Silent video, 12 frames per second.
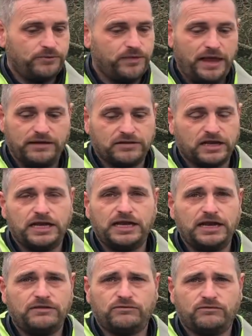it's going to
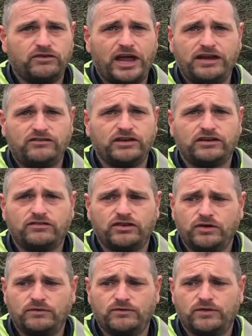need changing
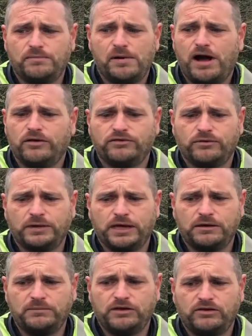soon for the miles that we're
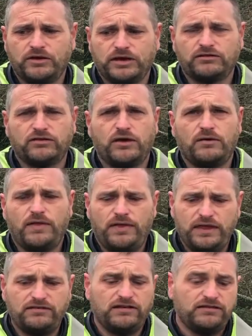going to be doing. So
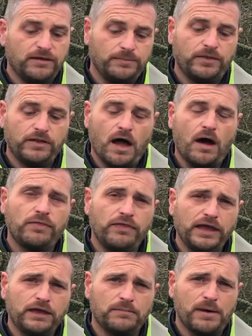this is something that I'll
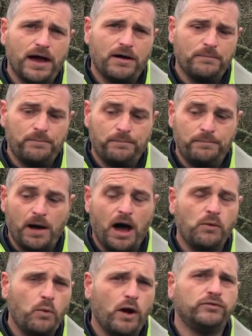think about, but I
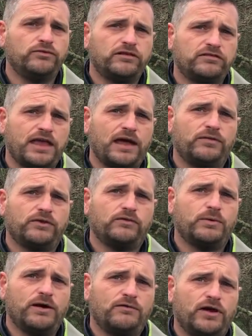won't discount the
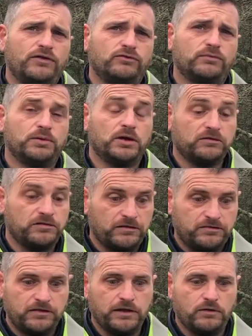1200 because they're
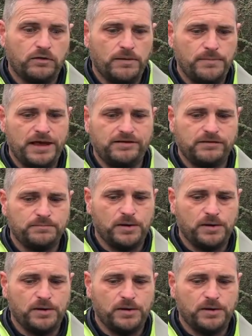still amazing